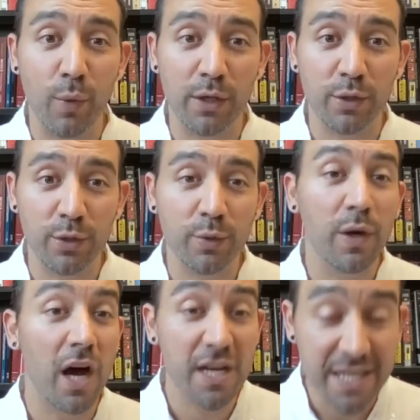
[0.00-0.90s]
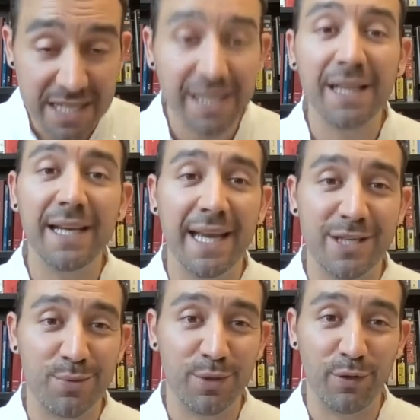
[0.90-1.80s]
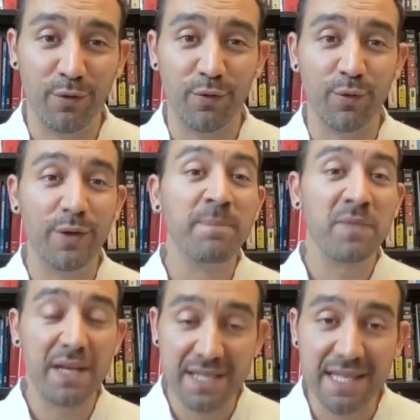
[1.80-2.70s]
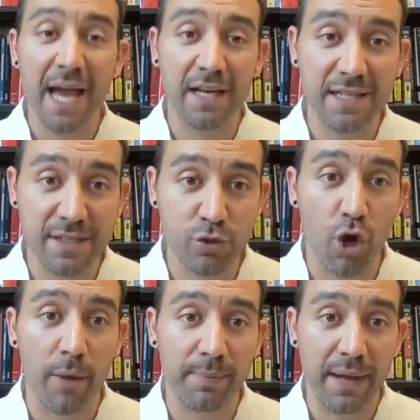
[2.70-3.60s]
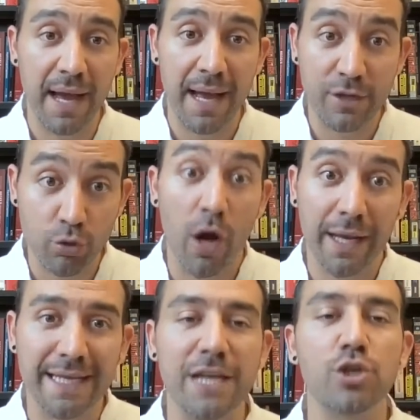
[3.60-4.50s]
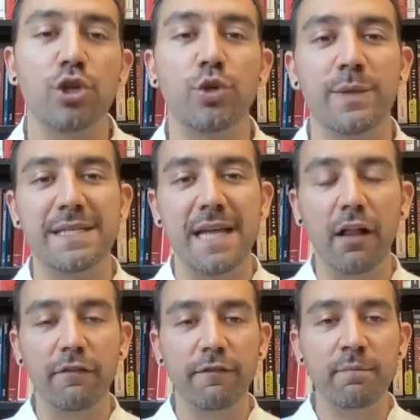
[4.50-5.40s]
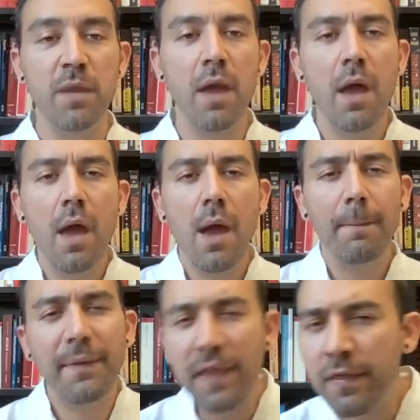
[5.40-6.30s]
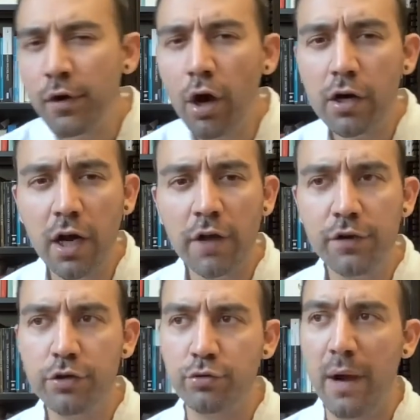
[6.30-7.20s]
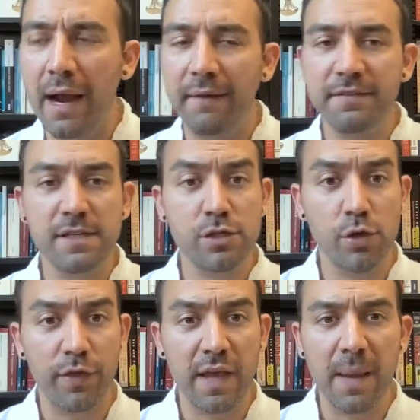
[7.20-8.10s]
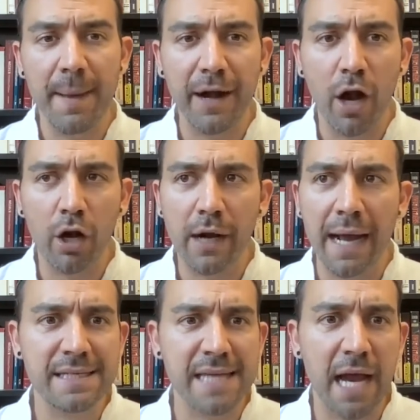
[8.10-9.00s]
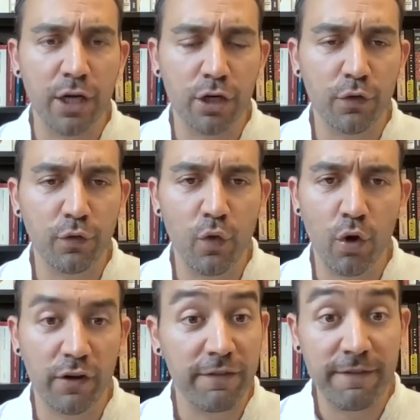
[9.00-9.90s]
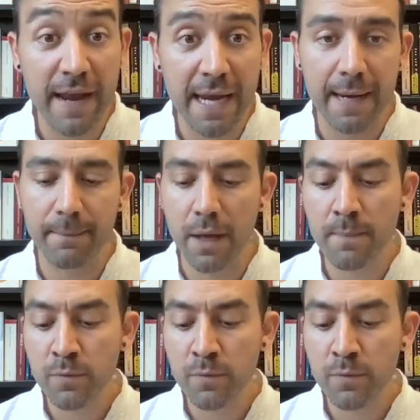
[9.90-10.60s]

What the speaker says: what you do until it gets real food, it's not going to stop drawing attention to itself. But then there are other drives. So think about our desire for fame,